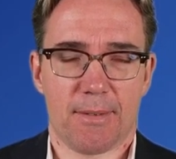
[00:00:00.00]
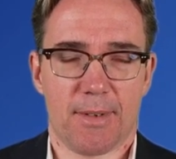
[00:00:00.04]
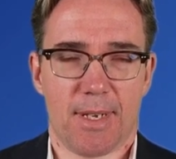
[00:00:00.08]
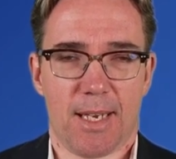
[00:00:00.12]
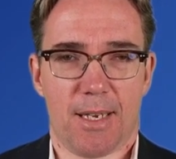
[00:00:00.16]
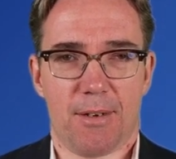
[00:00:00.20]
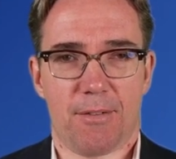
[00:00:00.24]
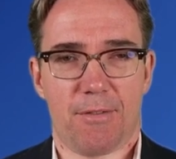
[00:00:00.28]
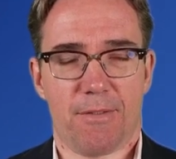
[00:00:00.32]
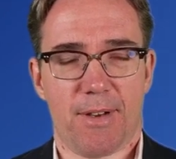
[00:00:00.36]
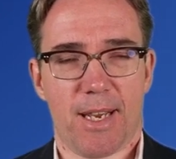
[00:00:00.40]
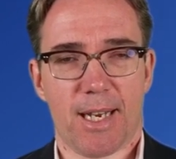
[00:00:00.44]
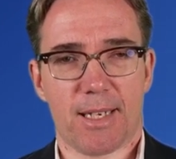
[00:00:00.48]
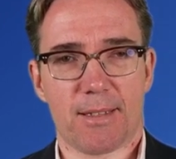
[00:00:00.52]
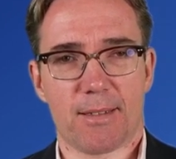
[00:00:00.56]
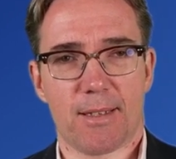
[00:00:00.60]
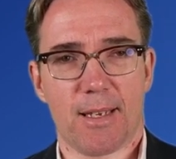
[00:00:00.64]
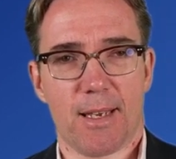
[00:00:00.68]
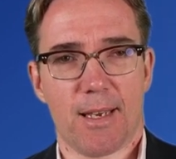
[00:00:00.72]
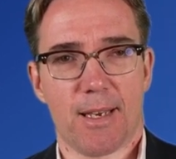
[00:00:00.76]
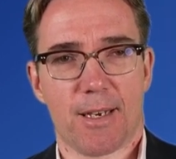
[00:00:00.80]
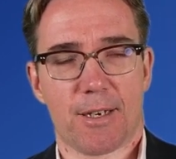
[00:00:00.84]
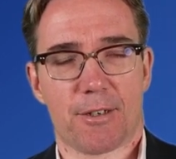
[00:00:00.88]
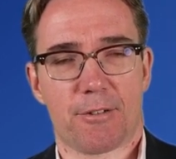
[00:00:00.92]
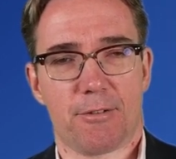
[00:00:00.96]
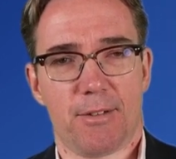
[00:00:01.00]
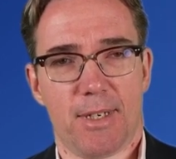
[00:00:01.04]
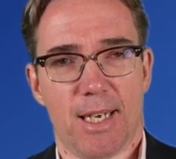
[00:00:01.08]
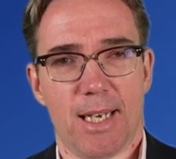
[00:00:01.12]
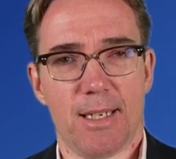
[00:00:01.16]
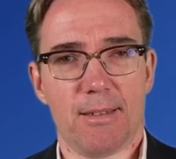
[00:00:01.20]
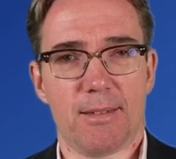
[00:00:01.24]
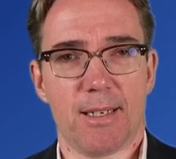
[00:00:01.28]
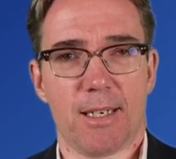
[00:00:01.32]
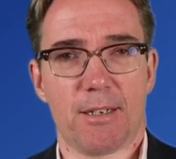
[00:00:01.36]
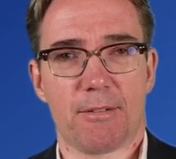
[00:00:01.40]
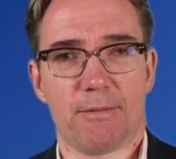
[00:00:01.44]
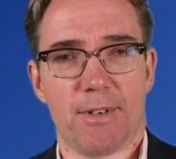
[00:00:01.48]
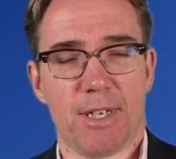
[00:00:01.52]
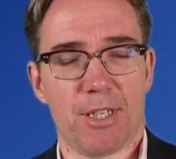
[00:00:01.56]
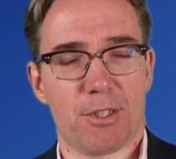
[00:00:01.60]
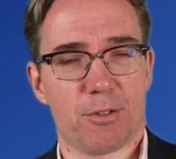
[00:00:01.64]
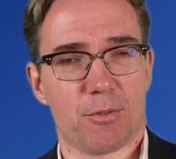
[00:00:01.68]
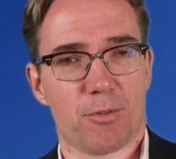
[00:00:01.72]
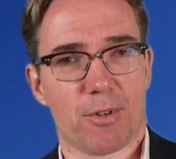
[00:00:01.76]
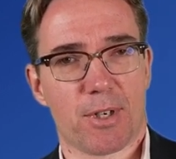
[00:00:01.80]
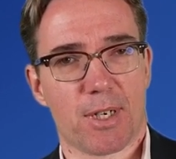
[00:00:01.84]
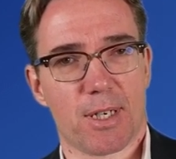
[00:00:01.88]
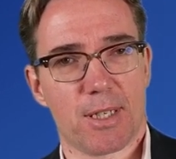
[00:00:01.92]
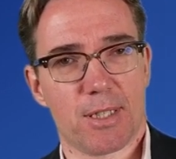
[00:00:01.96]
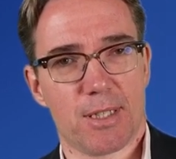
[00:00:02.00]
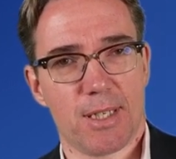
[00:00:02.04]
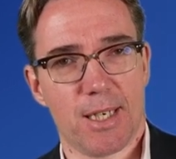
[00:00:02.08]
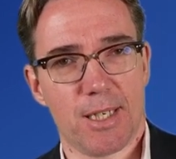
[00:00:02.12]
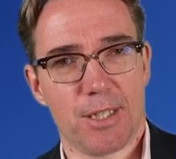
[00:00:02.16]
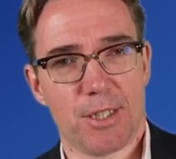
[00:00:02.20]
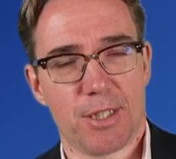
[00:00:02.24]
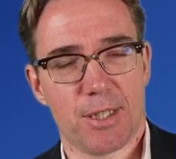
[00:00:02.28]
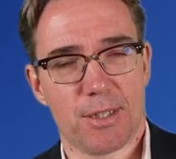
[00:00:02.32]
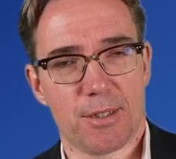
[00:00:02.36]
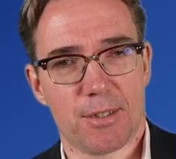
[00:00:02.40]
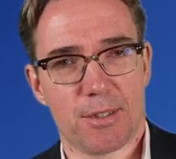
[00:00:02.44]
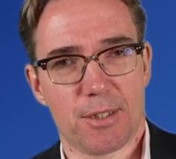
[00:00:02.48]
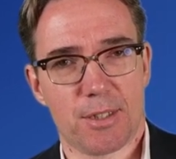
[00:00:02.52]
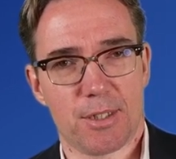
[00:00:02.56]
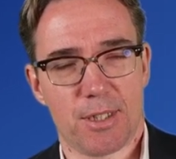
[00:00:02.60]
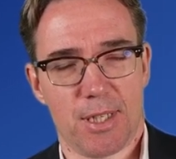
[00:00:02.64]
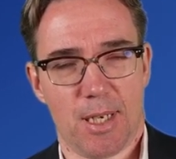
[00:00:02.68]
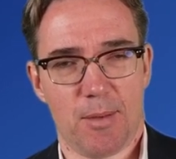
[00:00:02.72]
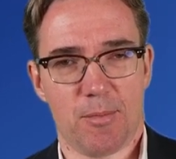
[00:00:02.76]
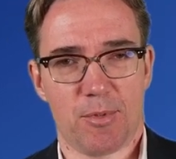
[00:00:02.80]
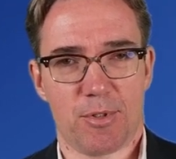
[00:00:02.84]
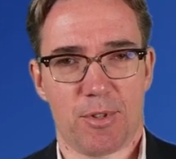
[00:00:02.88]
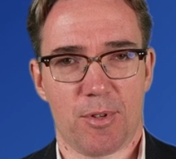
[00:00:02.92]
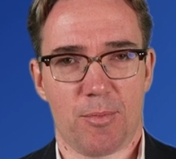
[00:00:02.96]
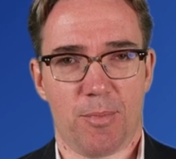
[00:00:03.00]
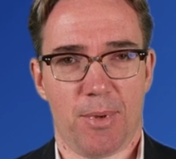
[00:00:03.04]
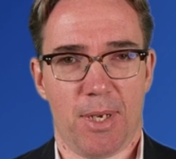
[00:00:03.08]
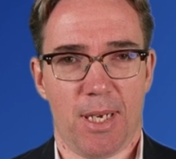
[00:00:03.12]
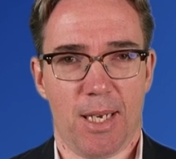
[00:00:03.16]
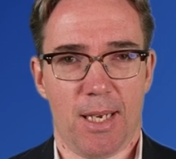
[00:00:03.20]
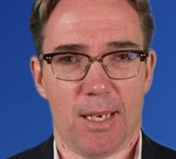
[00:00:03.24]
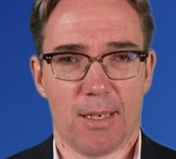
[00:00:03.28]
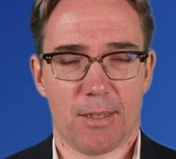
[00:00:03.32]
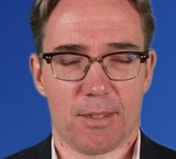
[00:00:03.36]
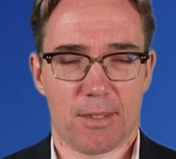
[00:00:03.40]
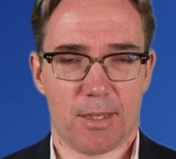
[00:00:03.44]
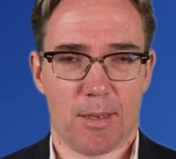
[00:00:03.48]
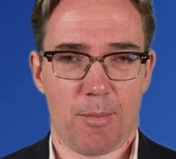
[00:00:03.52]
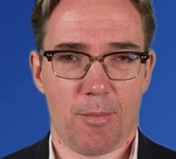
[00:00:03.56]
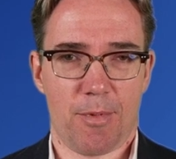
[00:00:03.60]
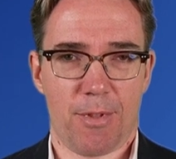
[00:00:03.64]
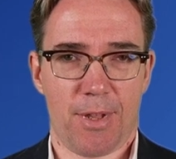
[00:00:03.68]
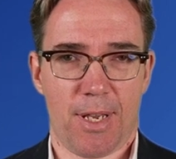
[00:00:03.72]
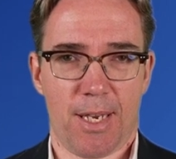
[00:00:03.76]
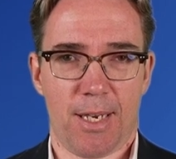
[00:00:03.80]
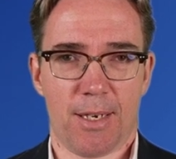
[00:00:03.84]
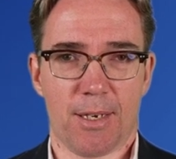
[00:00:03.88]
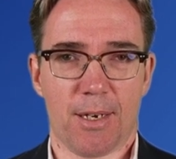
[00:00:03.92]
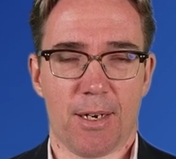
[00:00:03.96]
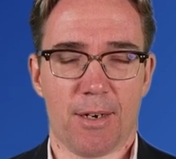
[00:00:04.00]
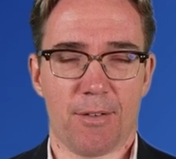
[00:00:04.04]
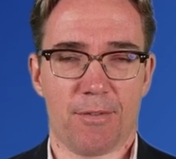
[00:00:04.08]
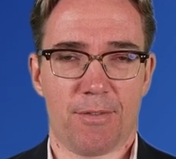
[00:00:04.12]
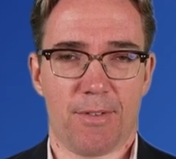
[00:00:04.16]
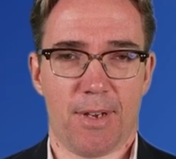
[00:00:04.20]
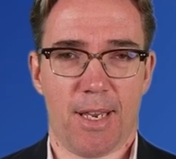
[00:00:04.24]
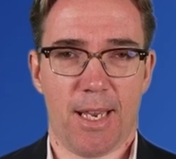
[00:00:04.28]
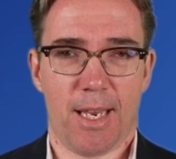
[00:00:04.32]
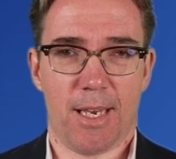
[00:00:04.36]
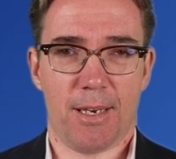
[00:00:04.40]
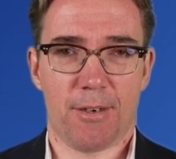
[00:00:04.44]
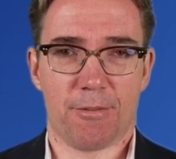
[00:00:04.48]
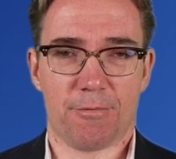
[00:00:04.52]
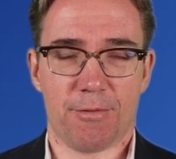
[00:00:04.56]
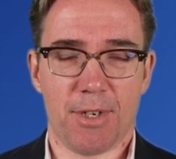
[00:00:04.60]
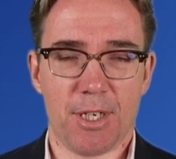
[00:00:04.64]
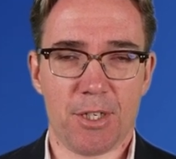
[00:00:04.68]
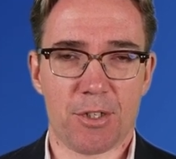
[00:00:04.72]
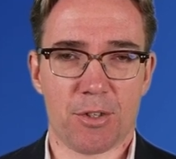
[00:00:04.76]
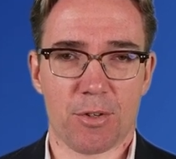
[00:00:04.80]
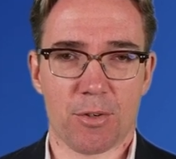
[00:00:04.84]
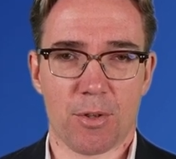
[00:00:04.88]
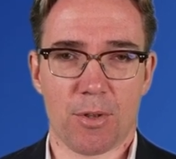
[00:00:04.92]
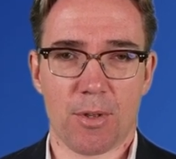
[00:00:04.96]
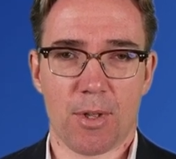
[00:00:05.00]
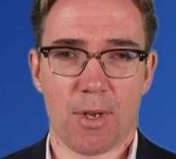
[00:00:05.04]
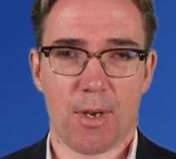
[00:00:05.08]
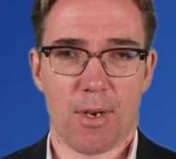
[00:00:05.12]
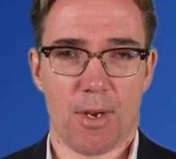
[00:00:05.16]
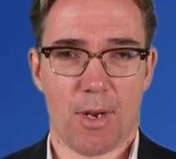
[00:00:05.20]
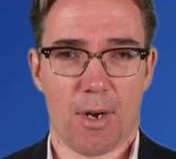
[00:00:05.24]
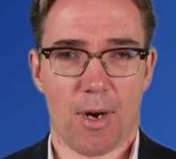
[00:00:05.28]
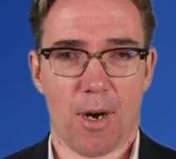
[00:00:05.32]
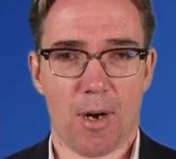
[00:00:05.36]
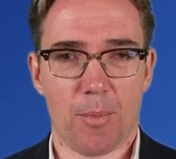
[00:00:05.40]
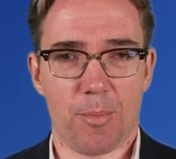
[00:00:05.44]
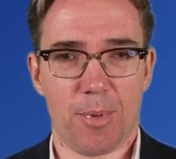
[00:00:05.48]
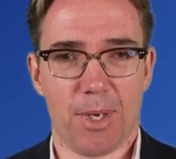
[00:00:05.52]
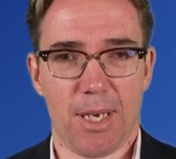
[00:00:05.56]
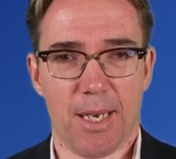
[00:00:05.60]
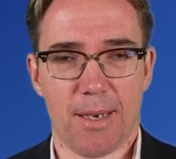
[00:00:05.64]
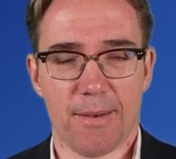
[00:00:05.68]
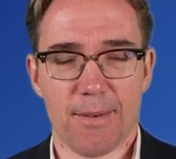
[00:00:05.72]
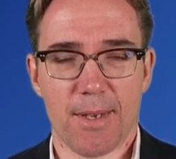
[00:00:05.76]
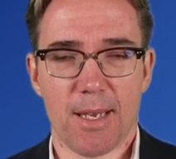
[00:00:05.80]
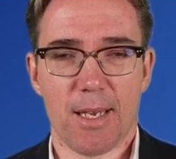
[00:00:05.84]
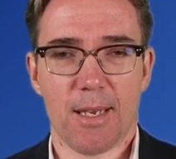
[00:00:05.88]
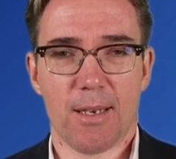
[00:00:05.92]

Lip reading: In fact, creating regional organizations seems to be something of a regional hobby,